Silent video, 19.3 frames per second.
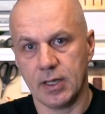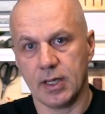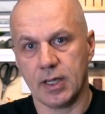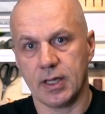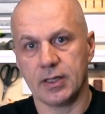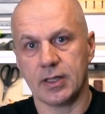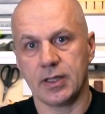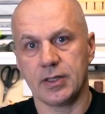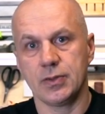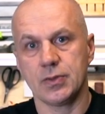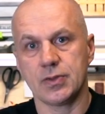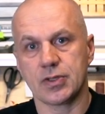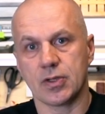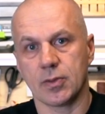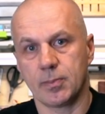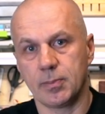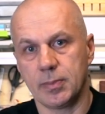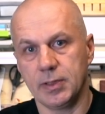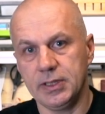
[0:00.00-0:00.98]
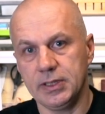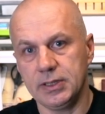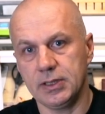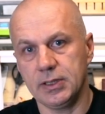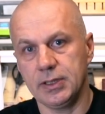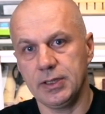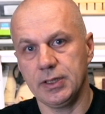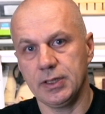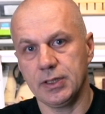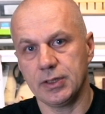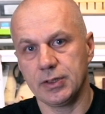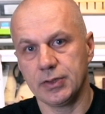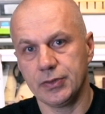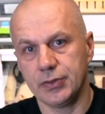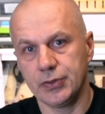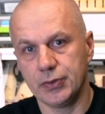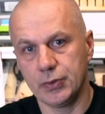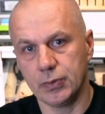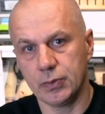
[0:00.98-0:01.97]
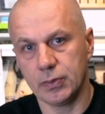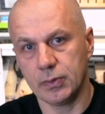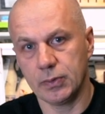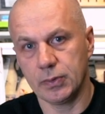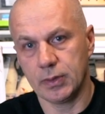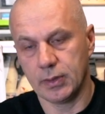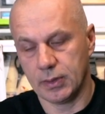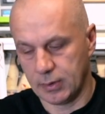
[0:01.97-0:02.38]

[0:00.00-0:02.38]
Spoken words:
and I use completely new